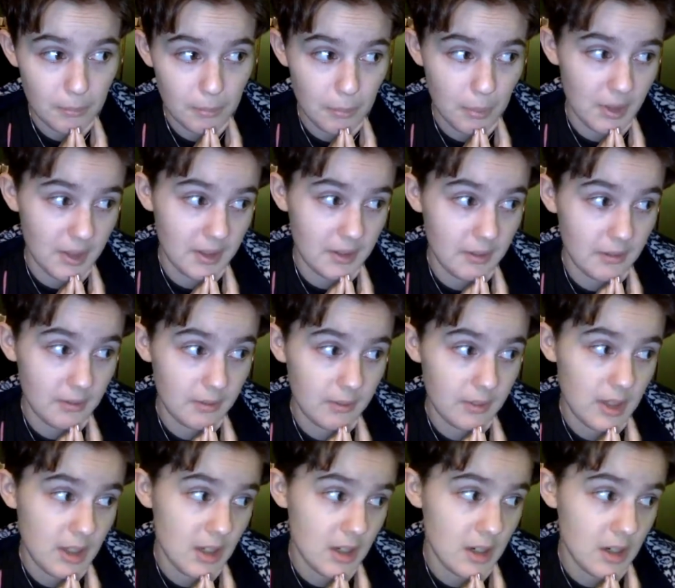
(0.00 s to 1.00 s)
But,
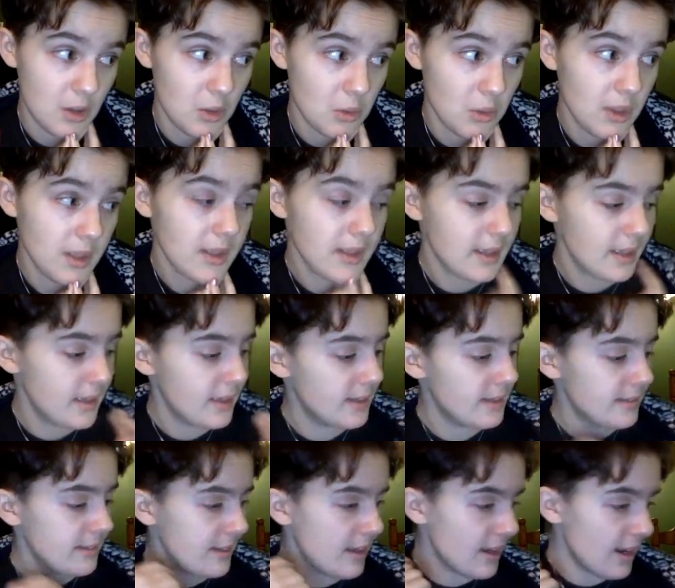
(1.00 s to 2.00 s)
you know,
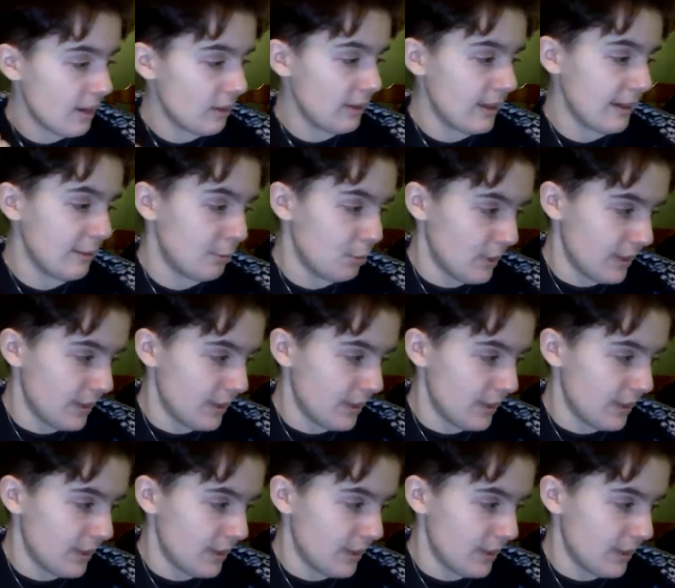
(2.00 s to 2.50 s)
it's not how life